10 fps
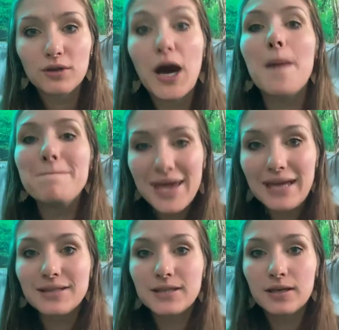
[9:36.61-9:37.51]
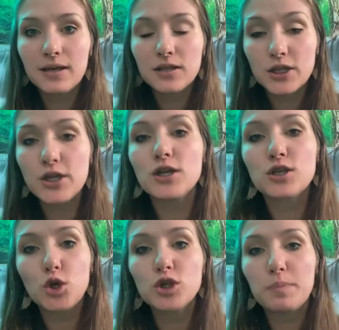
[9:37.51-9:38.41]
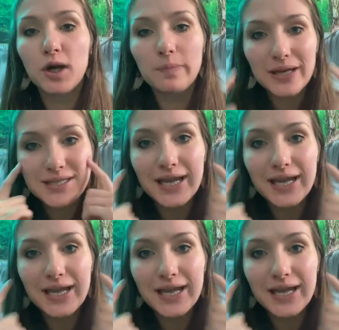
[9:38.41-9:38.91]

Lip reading: commit to your soul's purpose.